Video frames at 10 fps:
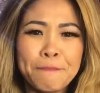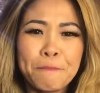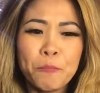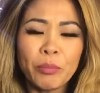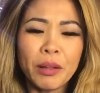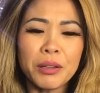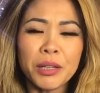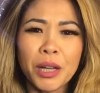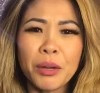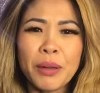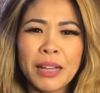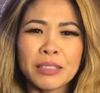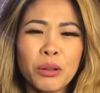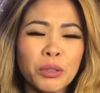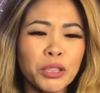You know, as
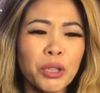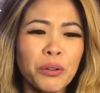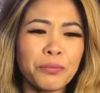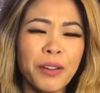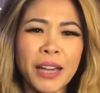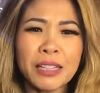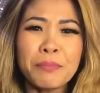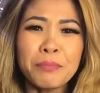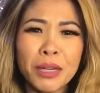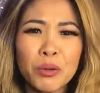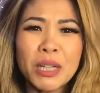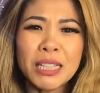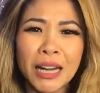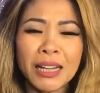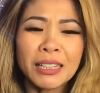long as you're fed a meal a
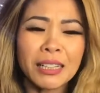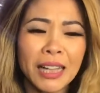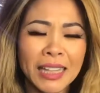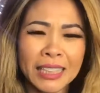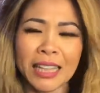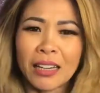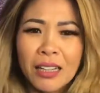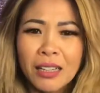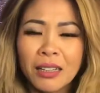day, then that's it.